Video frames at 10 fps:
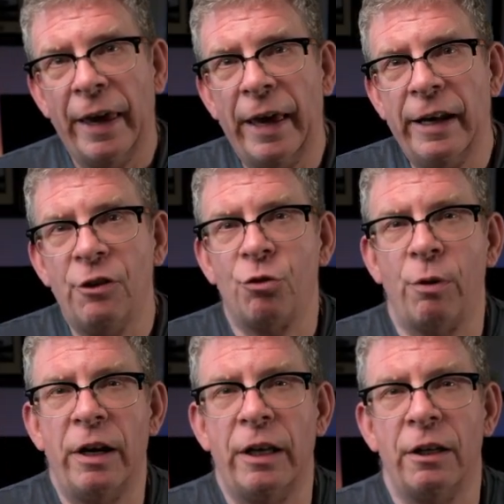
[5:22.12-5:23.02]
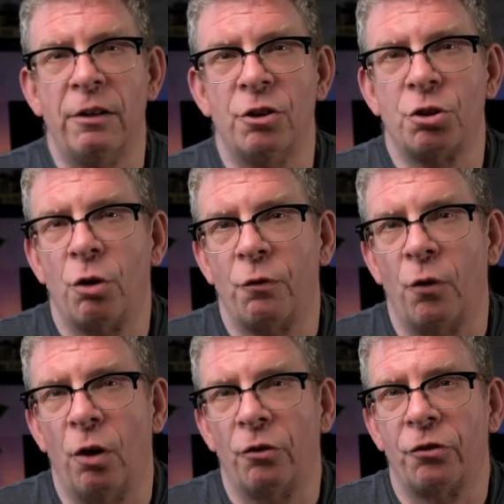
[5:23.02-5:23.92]
Any training
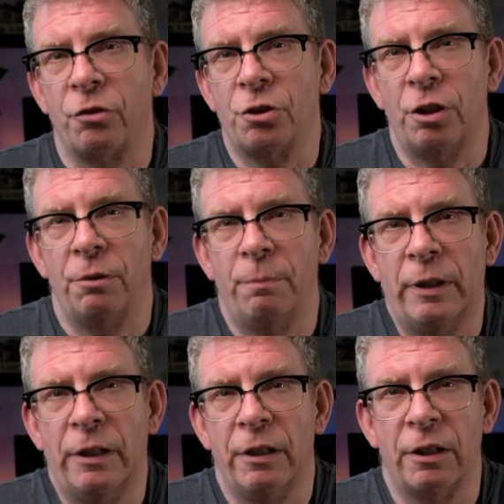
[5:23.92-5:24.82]
shortfalls should be